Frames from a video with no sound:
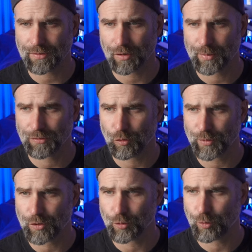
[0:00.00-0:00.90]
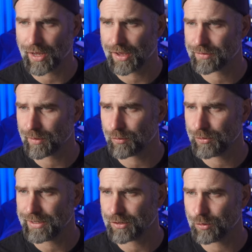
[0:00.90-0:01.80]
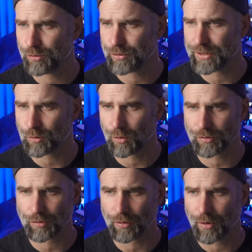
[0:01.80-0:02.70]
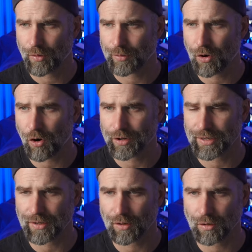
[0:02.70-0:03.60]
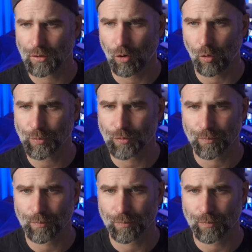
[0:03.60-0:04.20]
is gonna be super cool. I have some really cool tricks also regarding hops.